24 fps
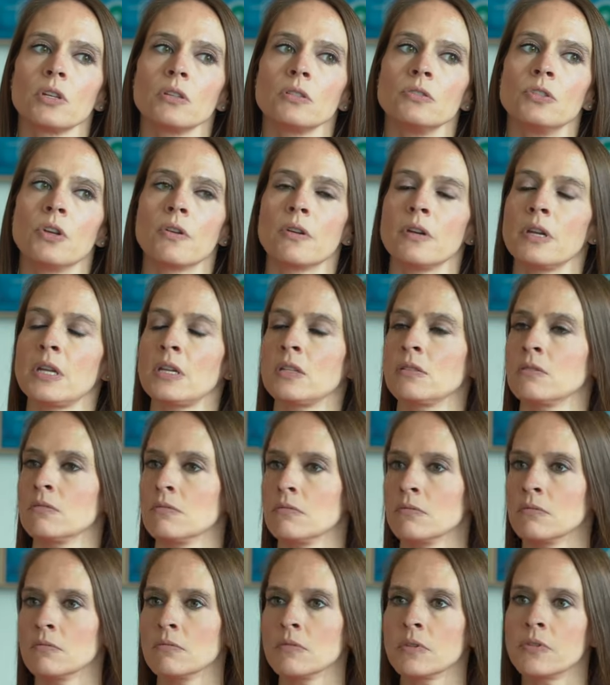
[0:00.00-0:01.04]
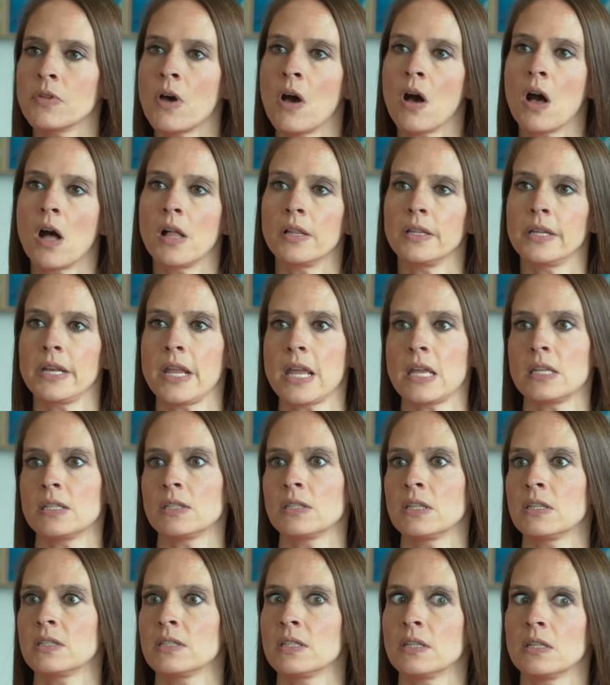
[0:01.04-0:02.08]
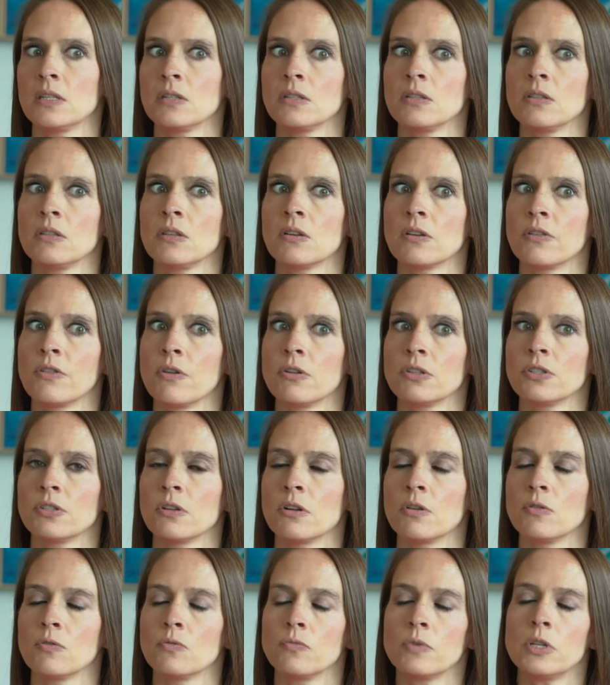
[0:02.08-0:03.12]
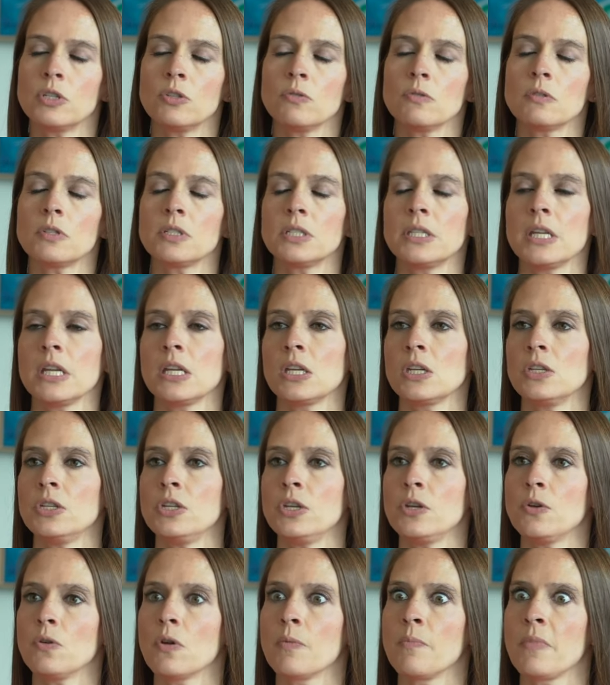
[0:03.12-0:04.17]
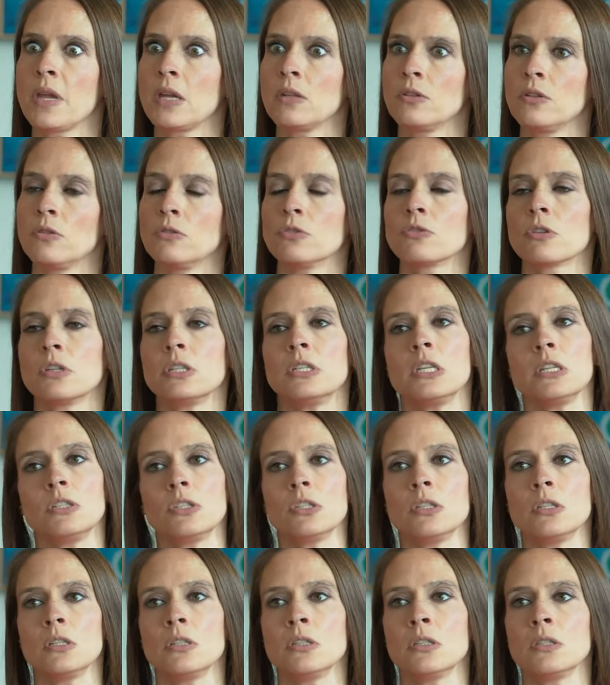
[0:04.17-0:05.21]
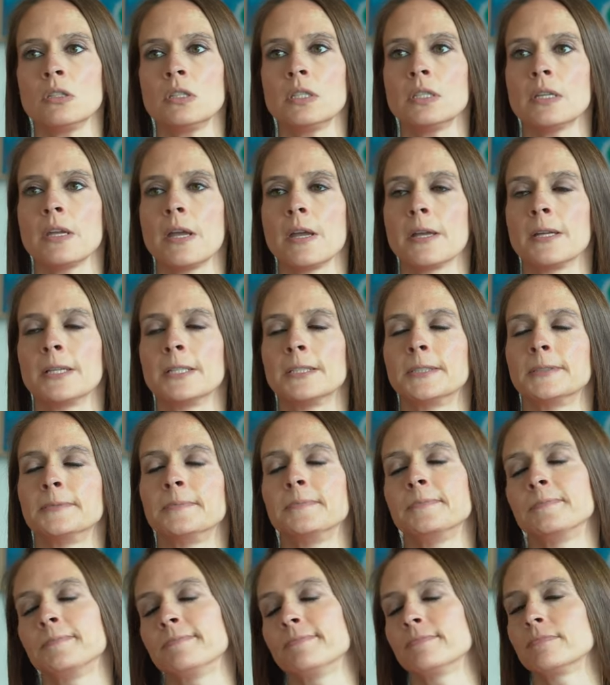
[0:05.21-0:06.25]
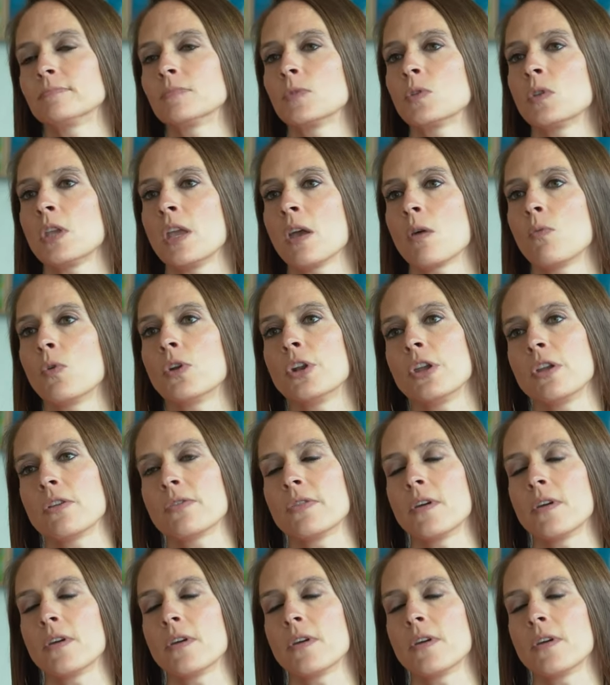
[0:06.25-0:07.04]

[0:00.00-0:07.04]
during the holidays? Is it are there certain rituals they could do or make new traditions? mm-hmm. um, yeah, what are your